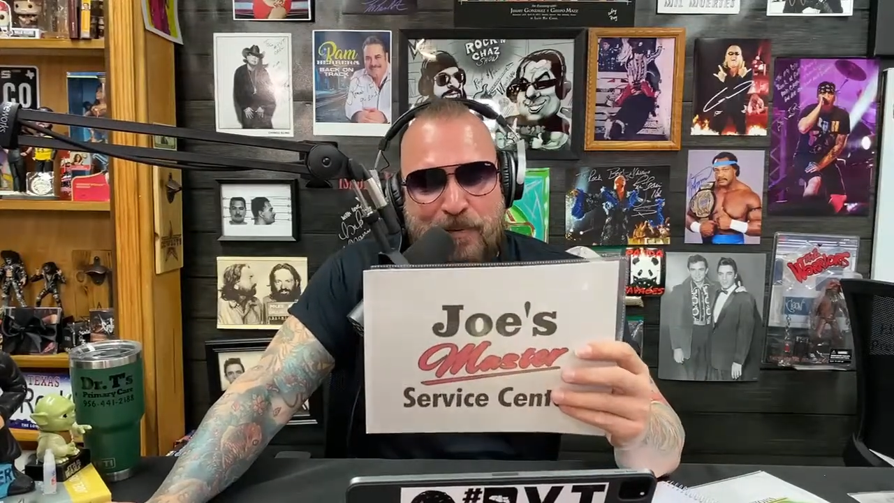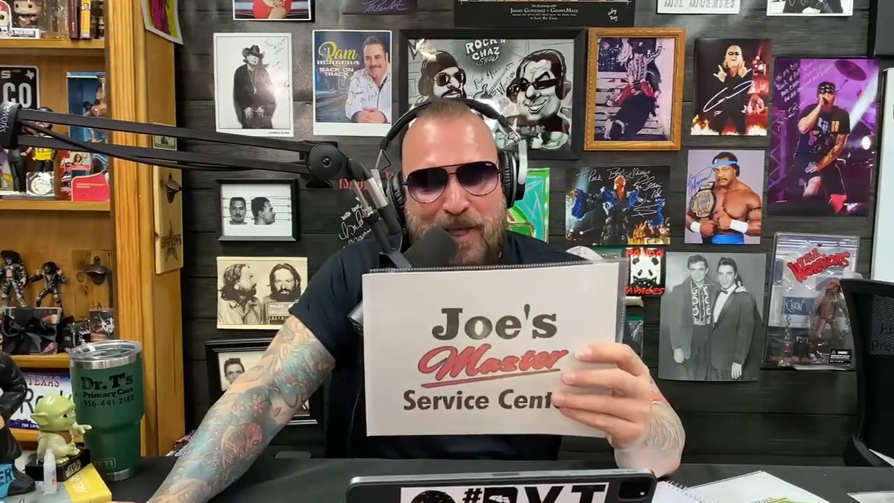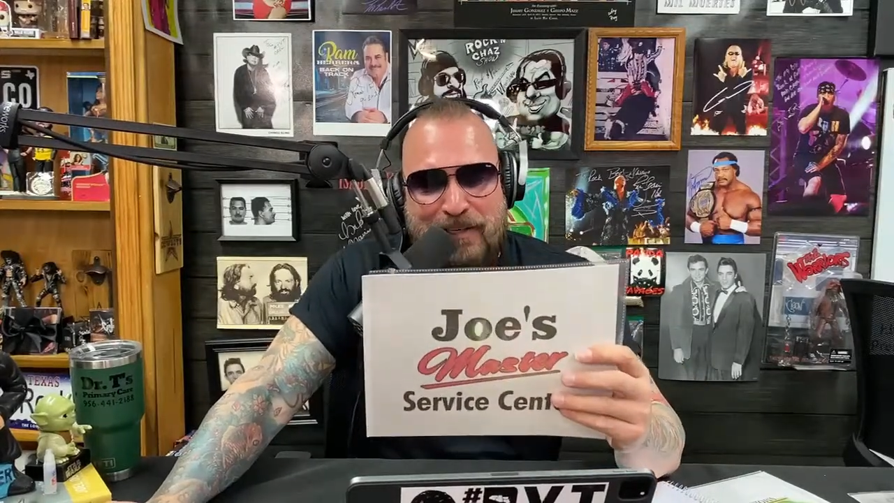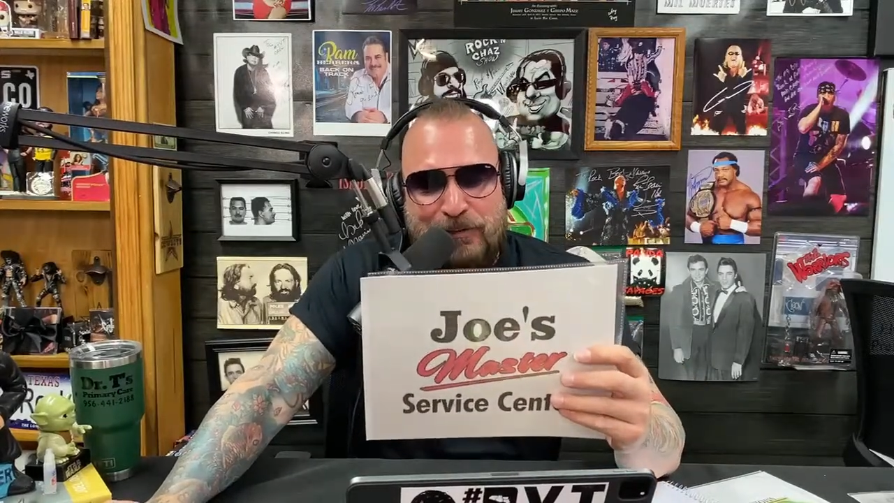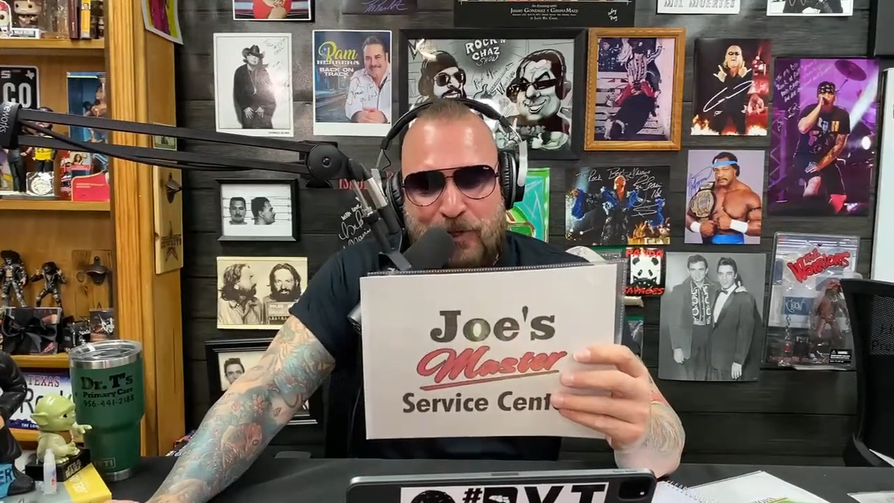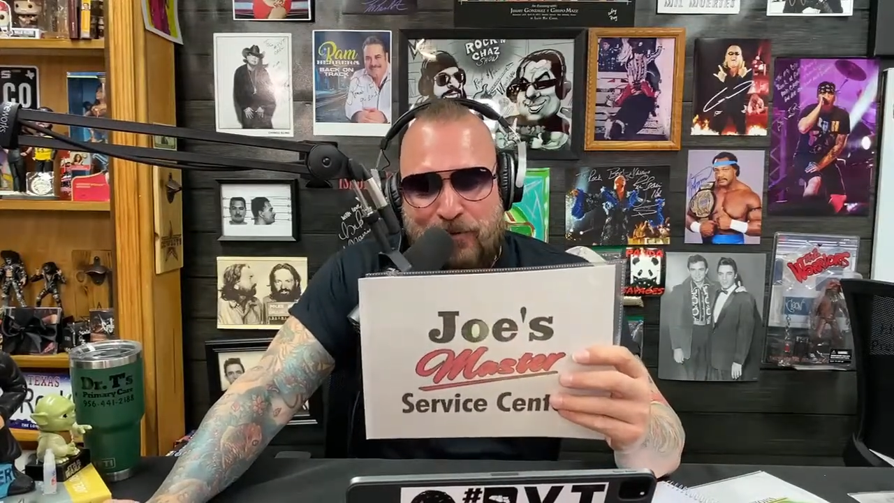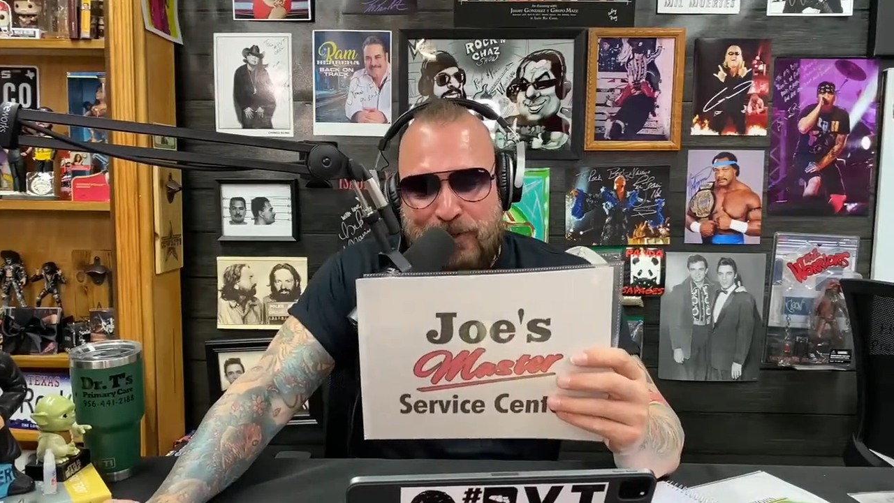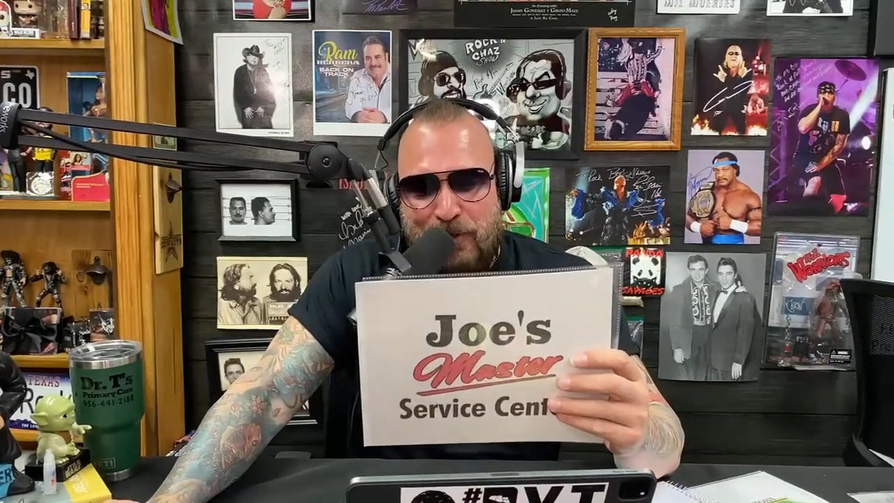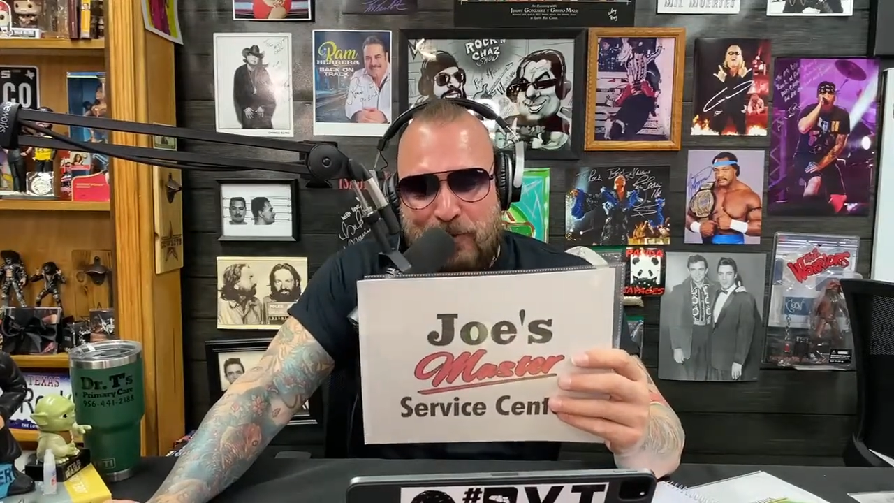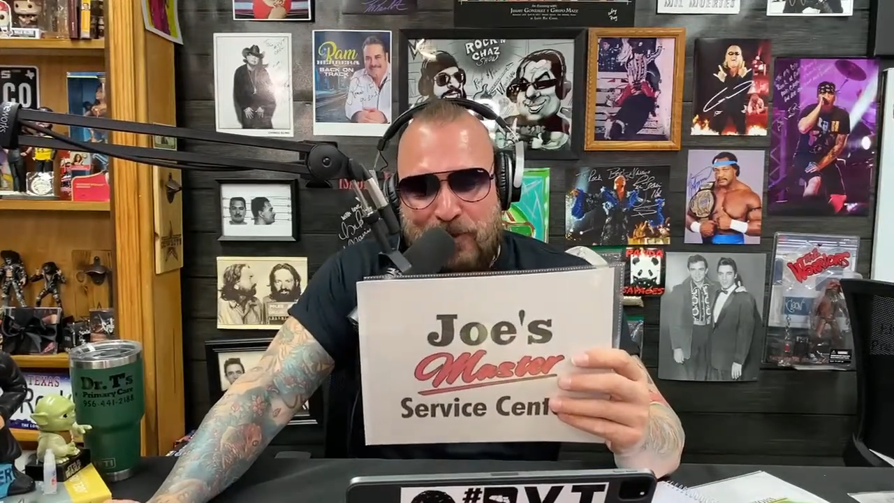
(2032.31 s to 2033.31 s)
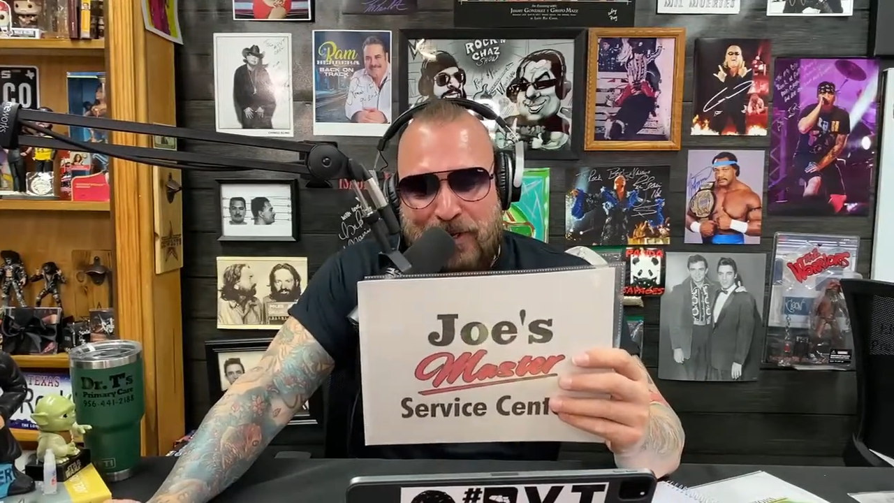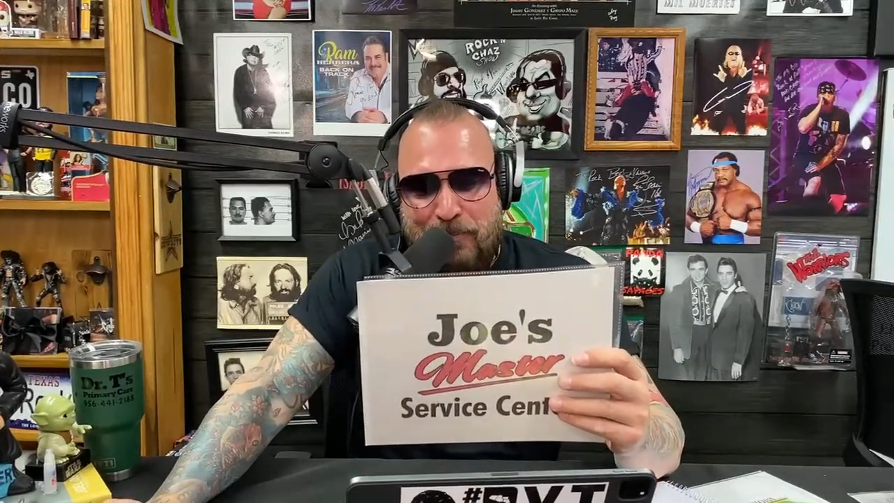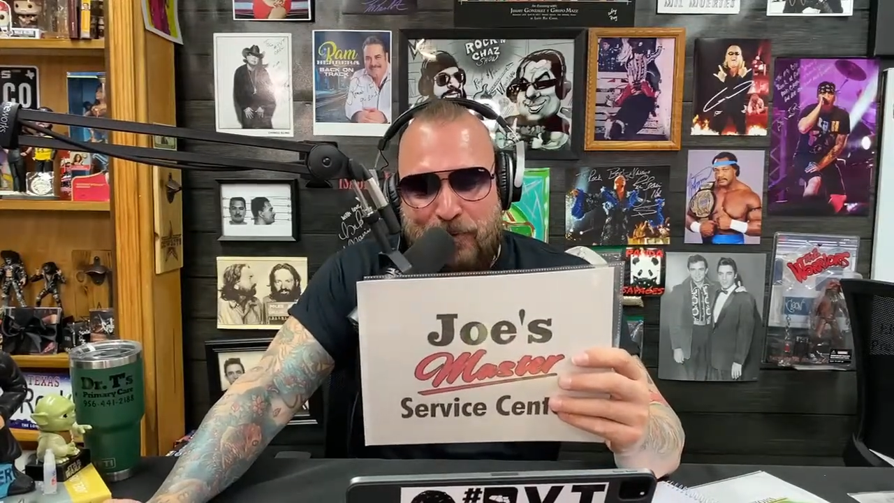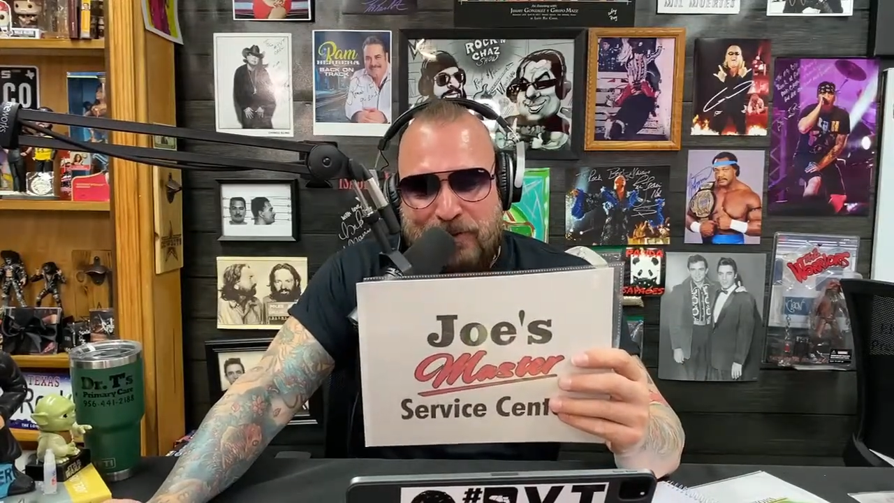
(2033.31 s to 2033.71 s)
proudly serving the local Edinburgh,